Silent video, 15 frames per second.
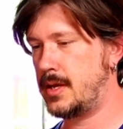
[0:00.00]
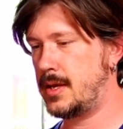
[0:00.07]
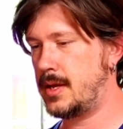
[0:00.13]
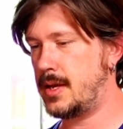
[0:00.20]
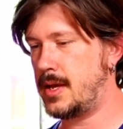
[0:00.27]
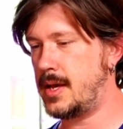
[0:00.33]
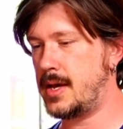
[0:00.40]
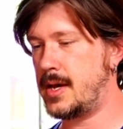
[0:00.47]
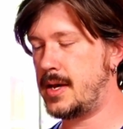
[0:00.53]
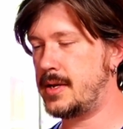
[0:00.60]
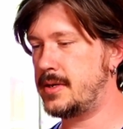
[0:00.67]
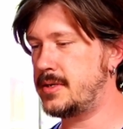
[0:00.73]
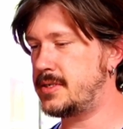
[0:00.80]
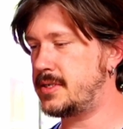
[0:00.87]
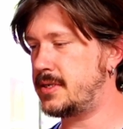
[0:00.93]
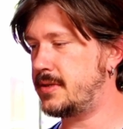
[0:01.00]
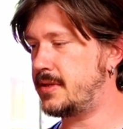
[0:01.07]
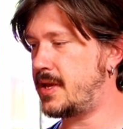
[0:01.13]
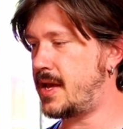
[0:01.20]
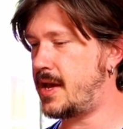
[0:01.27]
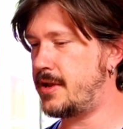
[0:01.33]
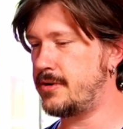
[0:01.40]
and the
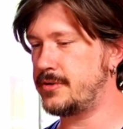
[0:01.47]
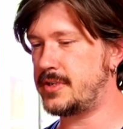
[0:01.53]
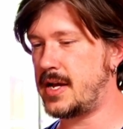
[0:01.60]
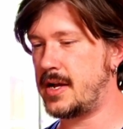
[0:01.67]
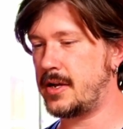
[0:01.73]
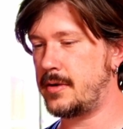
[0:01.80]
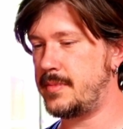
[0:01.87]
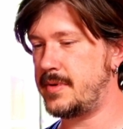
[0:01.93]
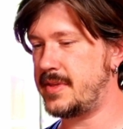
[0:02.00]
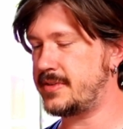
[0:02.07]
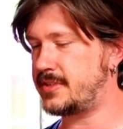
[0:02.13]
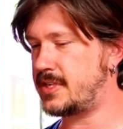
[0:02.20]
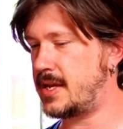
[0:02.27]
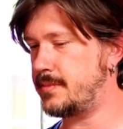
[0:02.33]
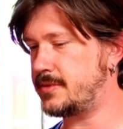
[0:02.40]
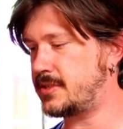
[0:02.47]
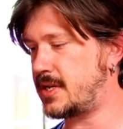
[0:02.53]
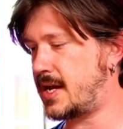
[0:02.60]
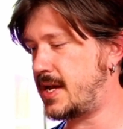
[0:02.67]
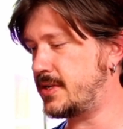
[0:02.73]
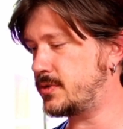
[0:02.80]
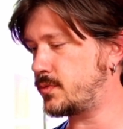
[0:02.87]
header is not going to be the same
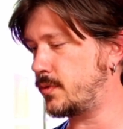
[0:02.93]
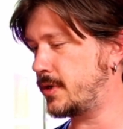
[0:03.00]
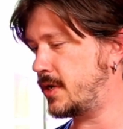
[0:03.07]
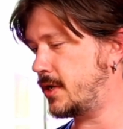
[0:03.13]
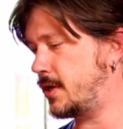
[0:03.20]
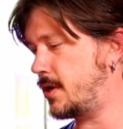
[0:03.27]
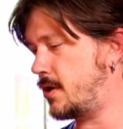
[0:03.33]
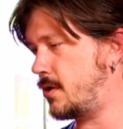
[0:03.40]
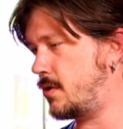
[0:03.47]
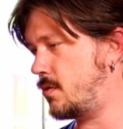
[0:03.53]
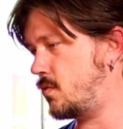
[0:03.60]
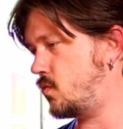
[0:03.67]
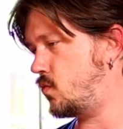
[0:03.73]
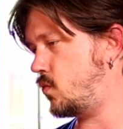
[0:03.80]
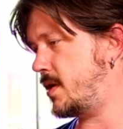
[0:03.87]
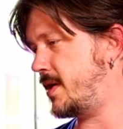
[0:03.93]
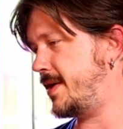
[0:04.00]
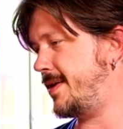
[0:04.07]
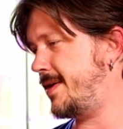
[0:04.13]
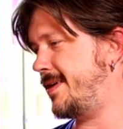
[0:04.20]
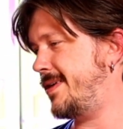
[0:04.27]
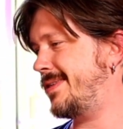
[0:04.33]
size. We're going to go
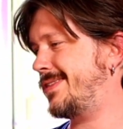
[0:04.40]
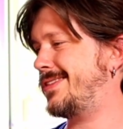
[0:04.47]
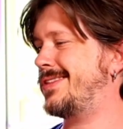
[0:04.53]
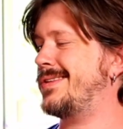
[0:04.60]
with